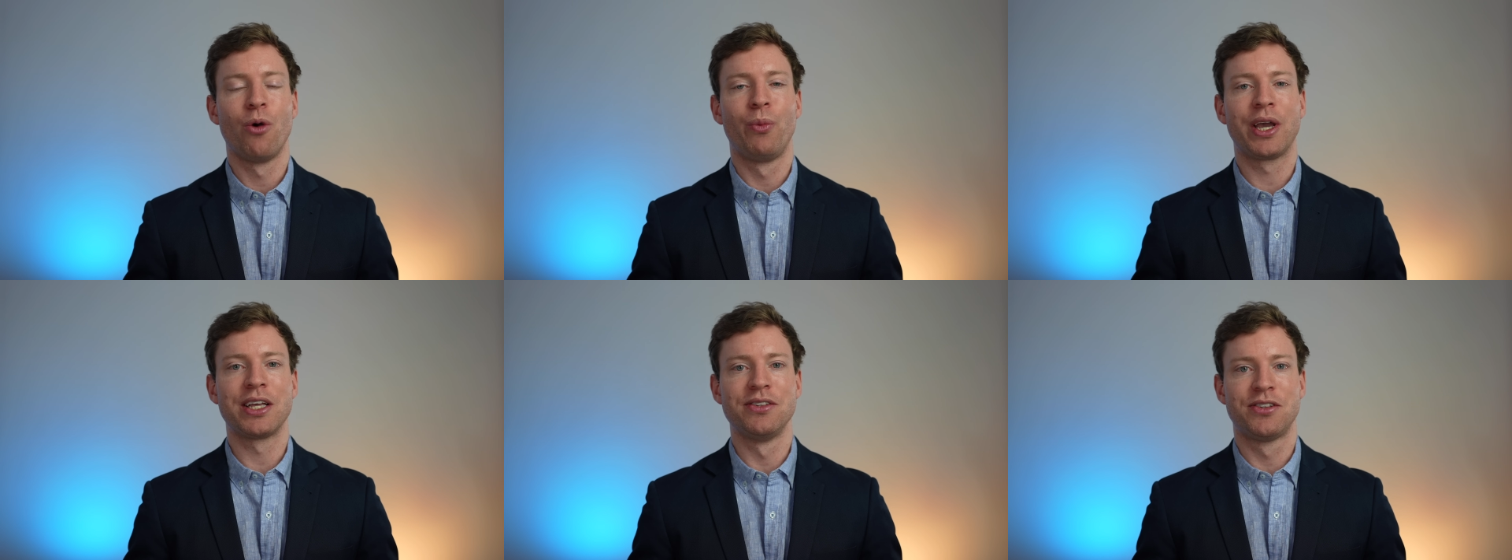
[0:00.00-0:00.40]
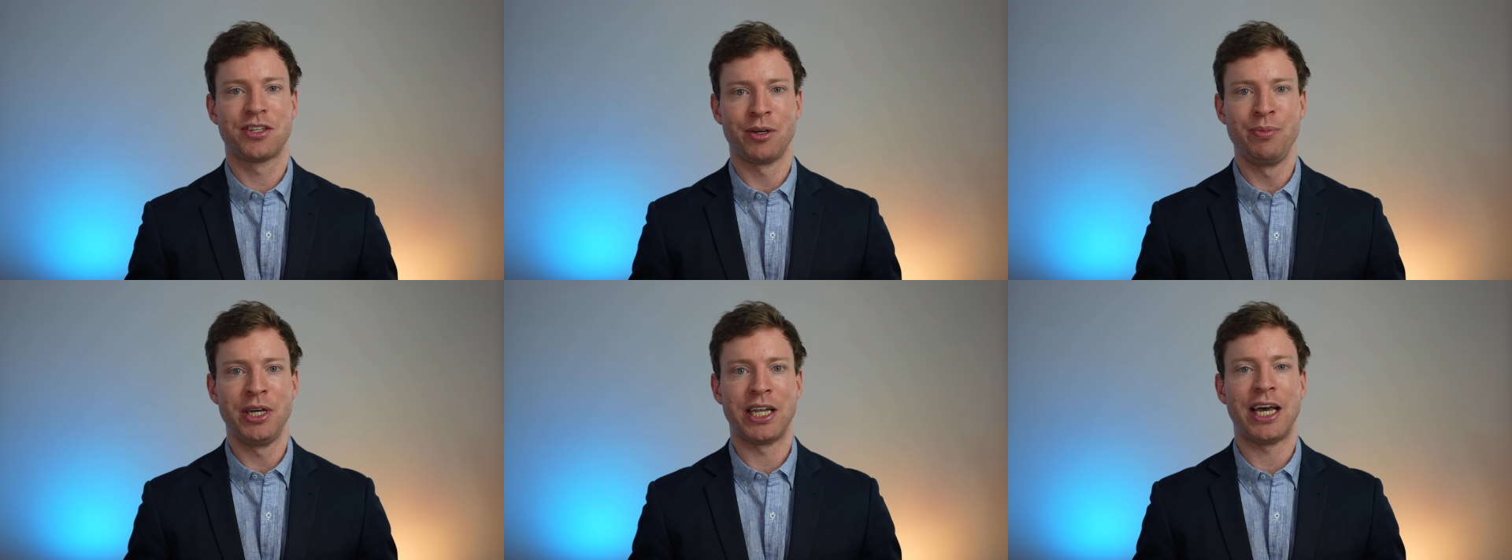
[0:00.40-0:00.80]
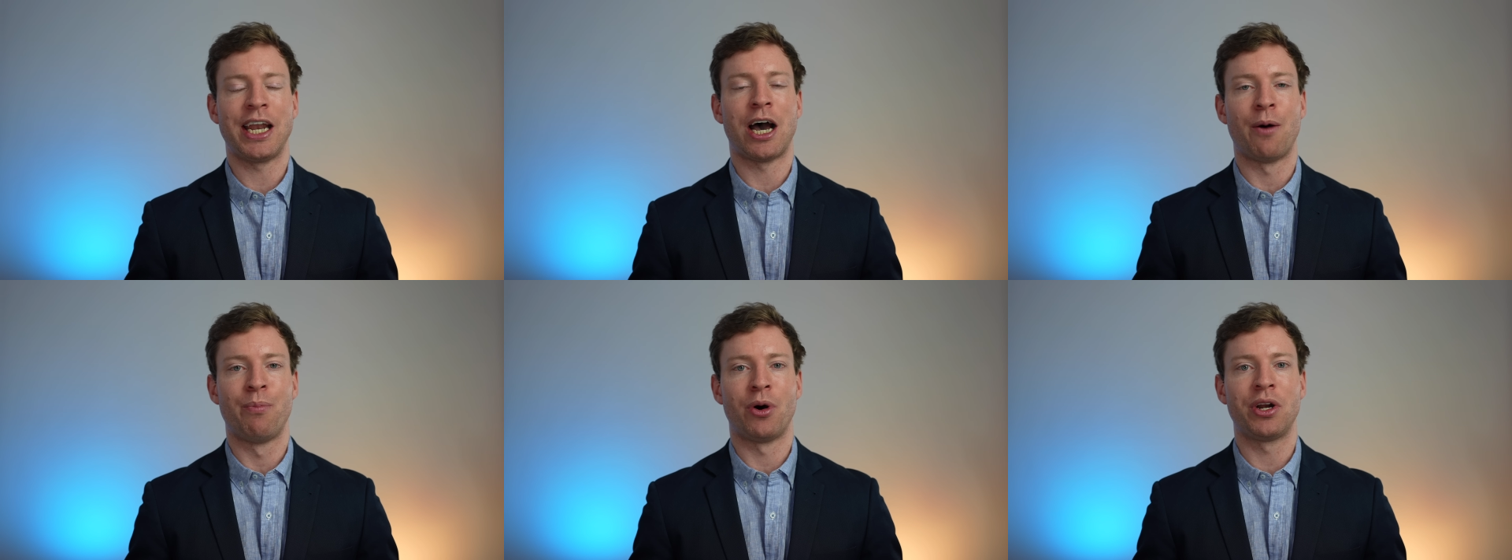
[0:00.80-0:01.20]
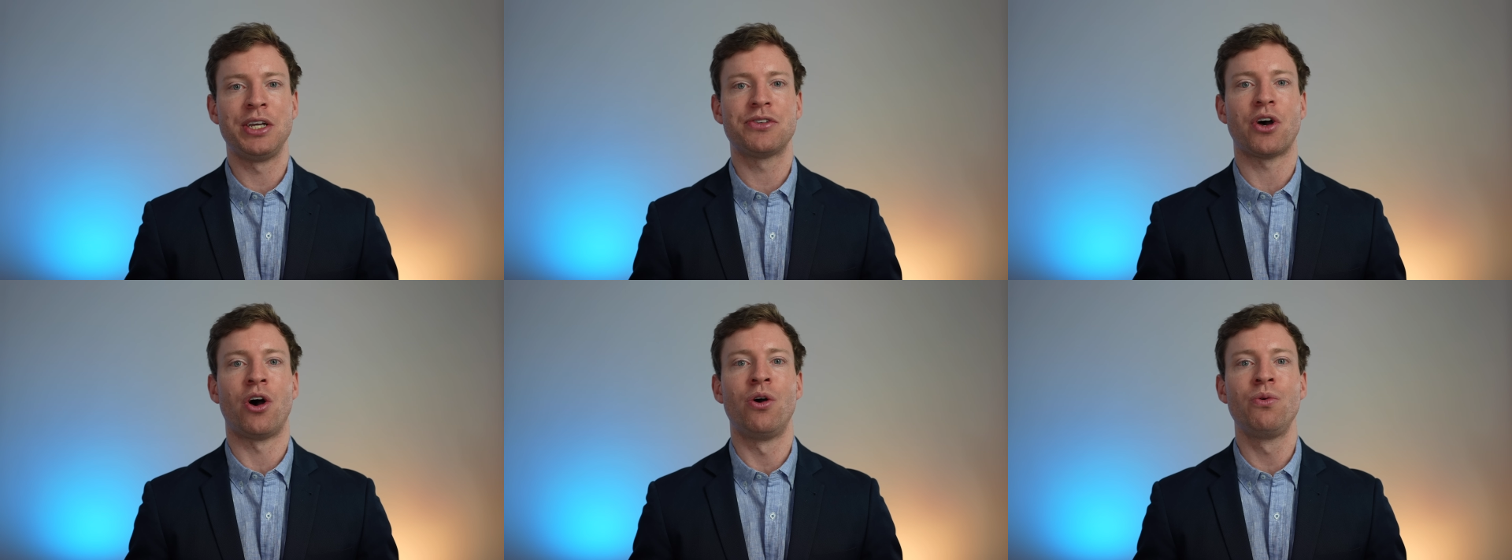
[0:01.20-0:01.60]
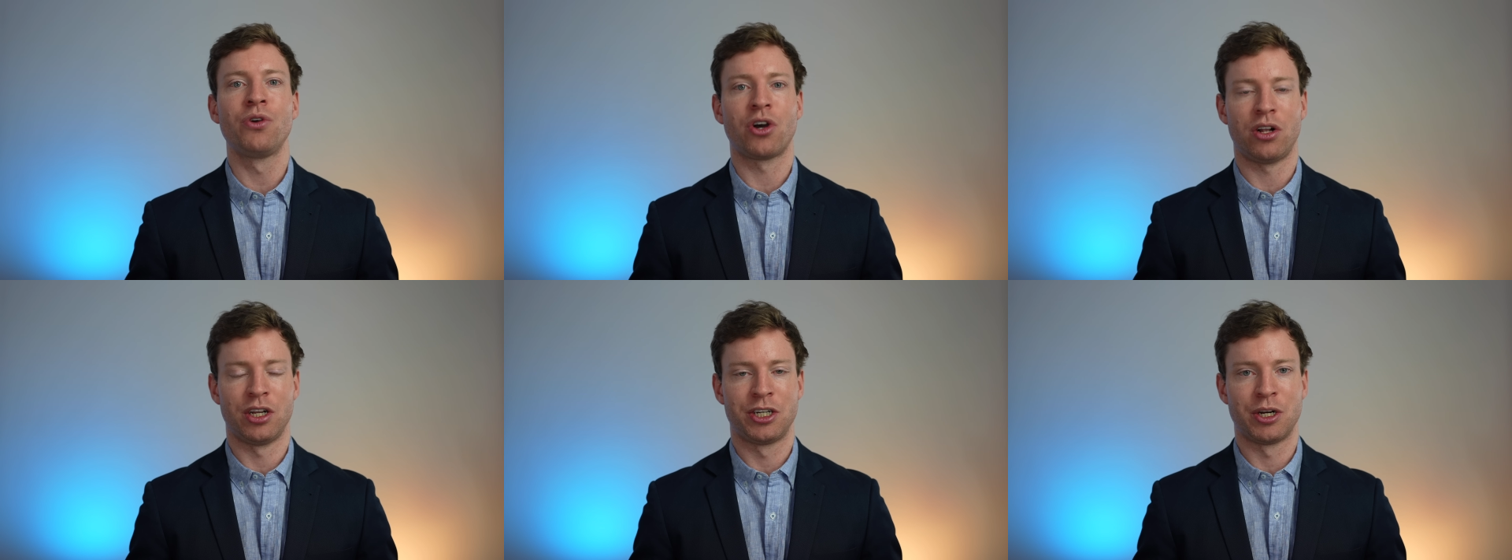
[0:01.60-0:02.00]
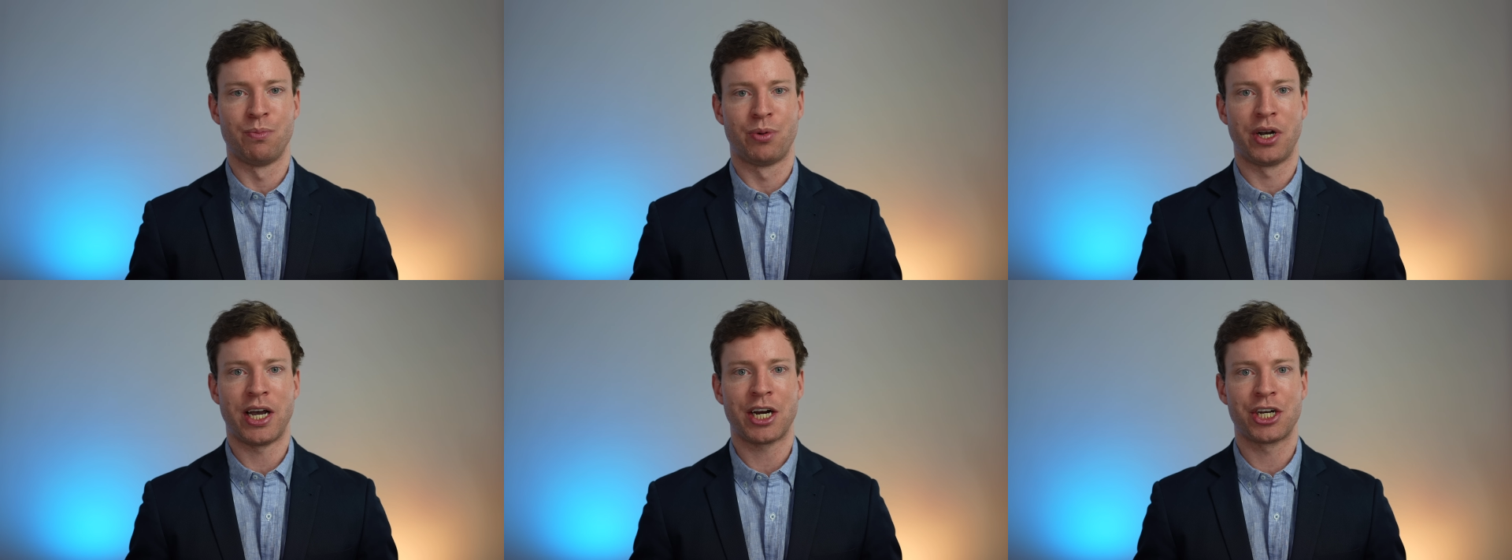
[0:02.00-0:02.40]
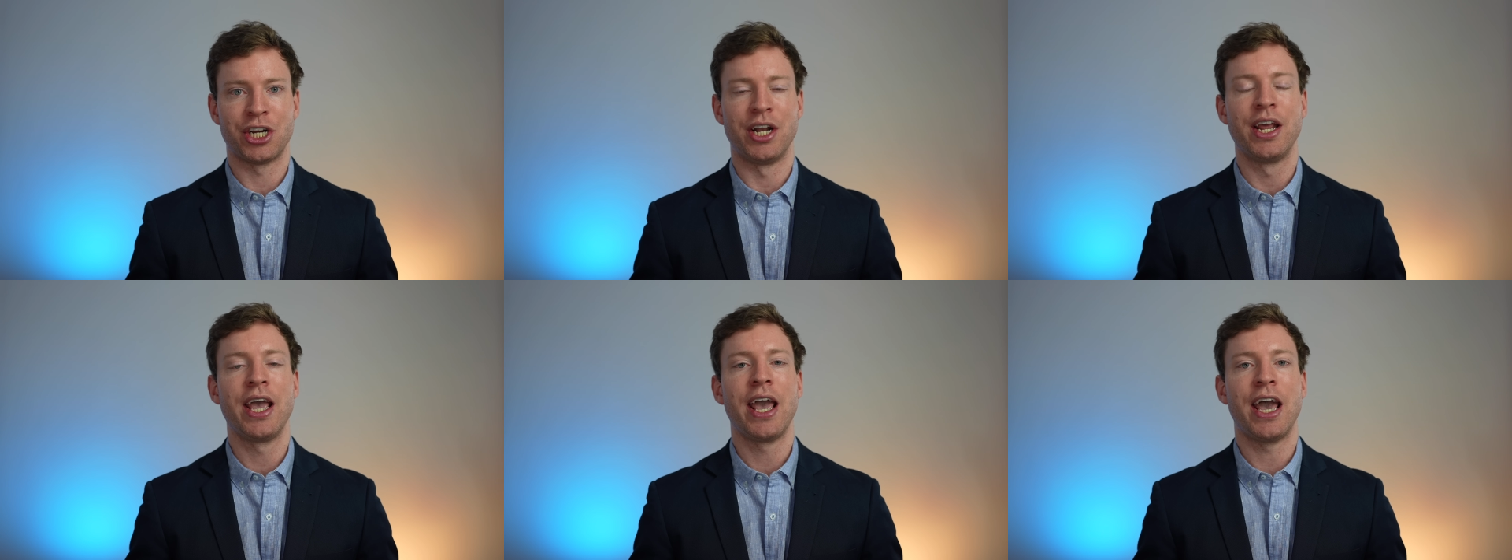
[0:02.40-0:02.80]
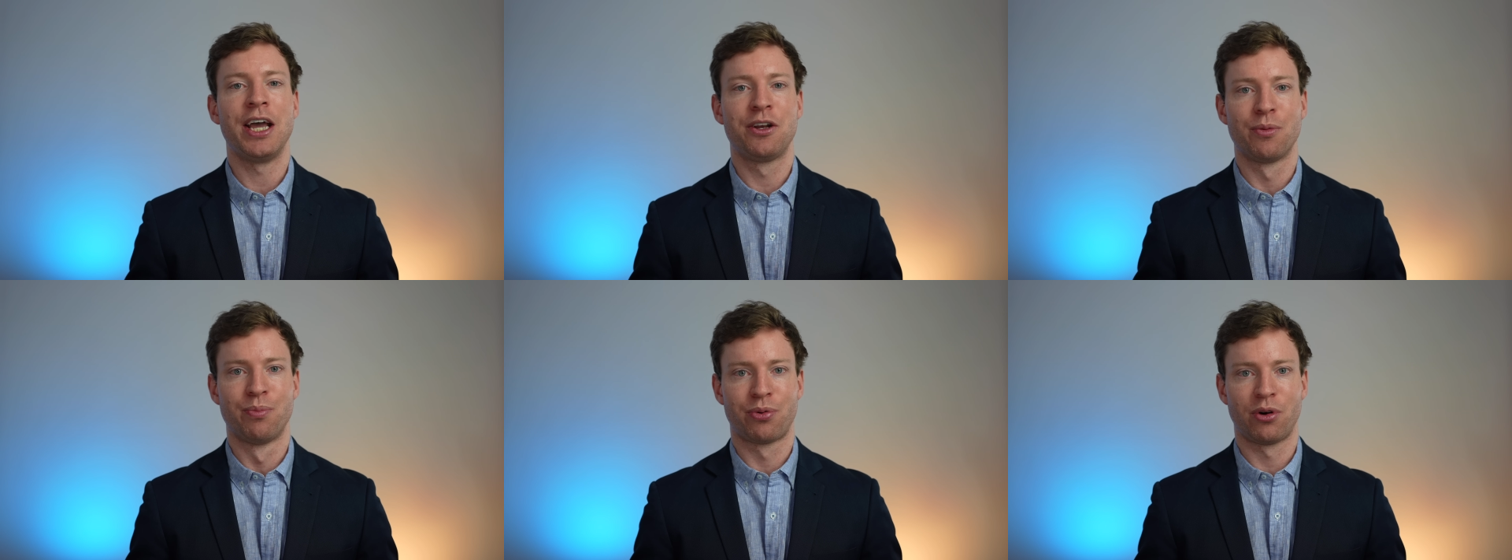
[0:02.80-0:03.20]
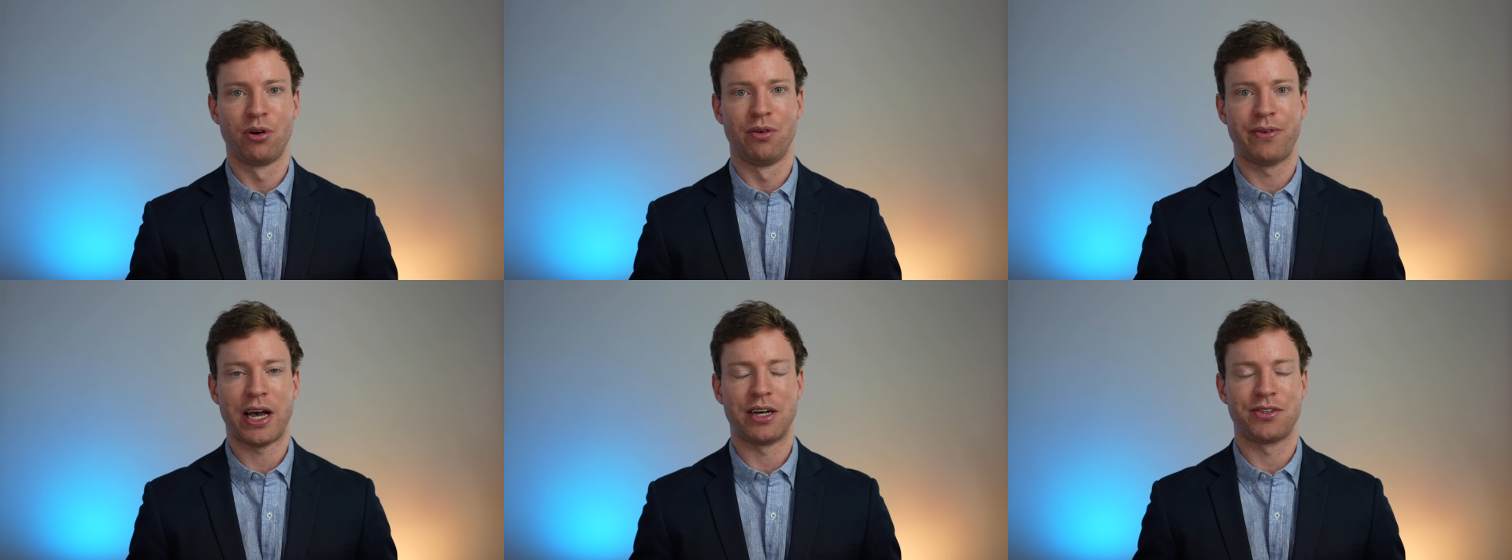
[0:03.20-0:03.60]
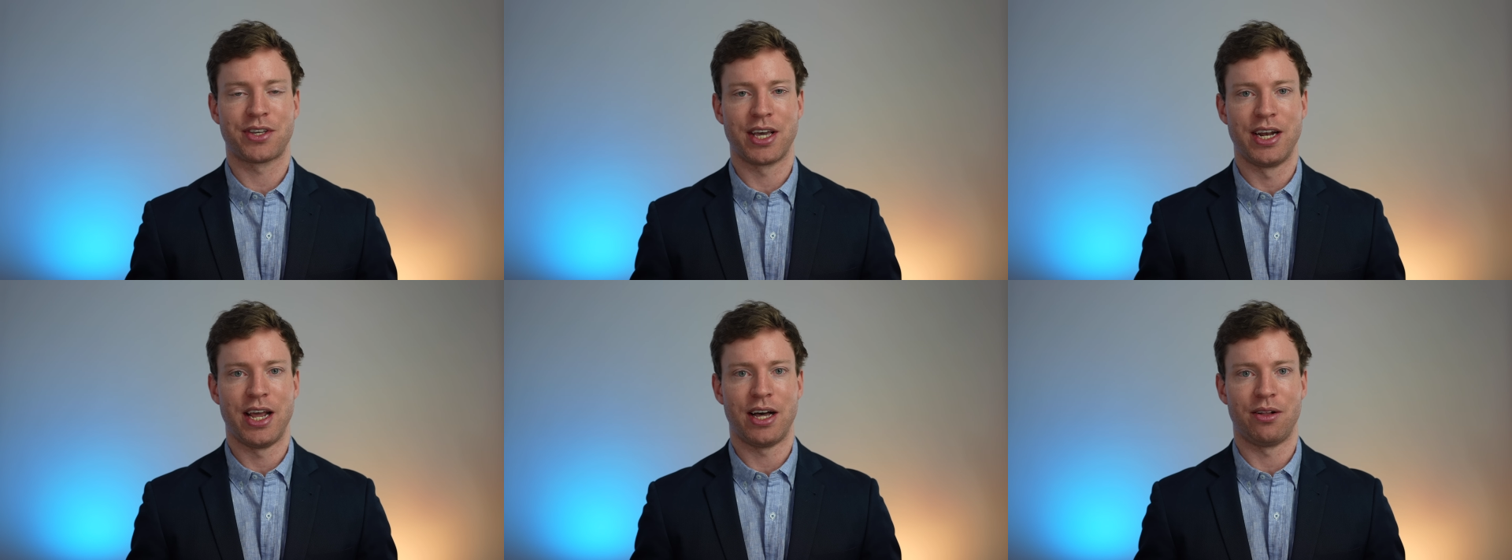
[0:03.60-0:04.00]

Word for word: we can stimulate our body's own collagen production and improve our skin